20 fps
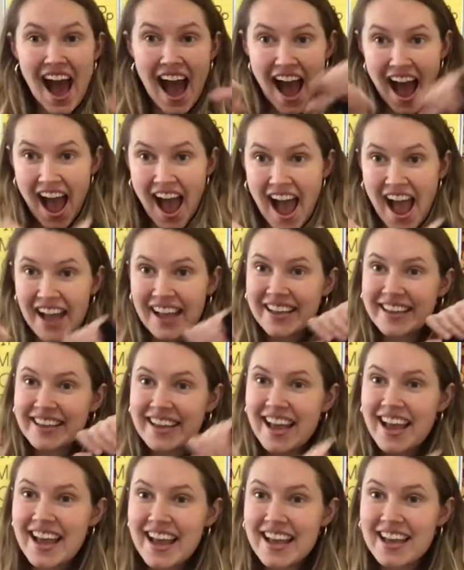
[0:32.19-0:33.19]
I
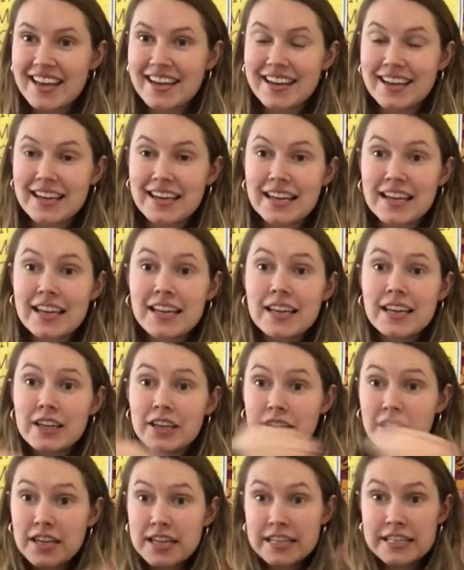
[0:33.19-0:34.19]
can
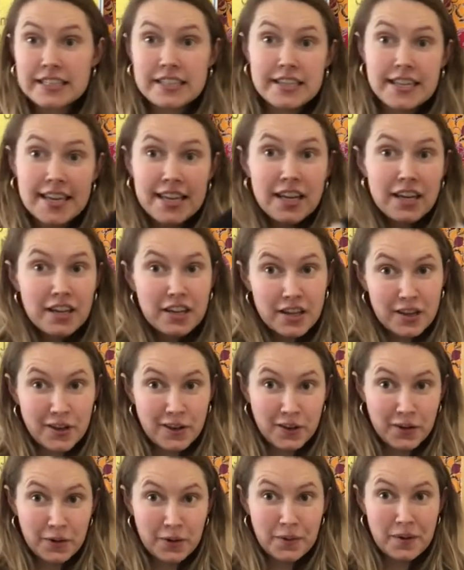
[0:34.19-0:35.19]

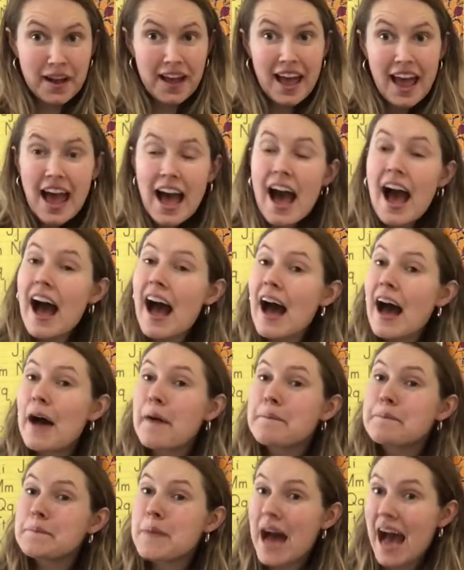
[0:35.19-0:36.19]
continue a
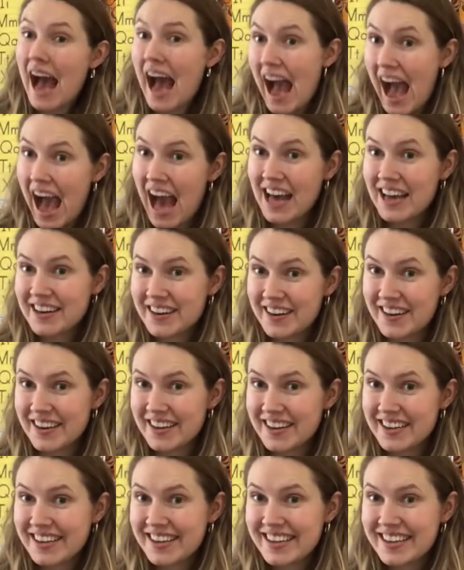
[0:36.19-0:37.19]

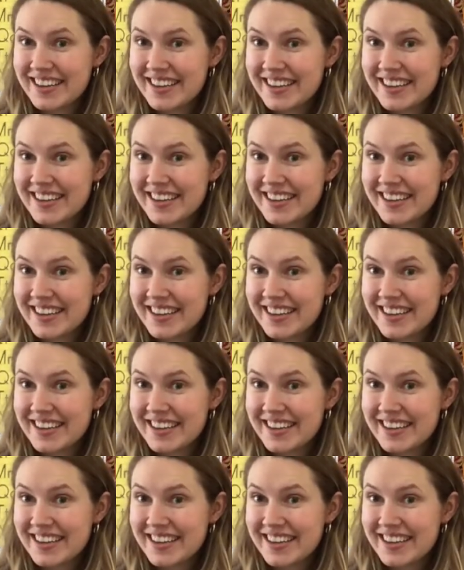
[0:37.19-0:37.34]
pattern.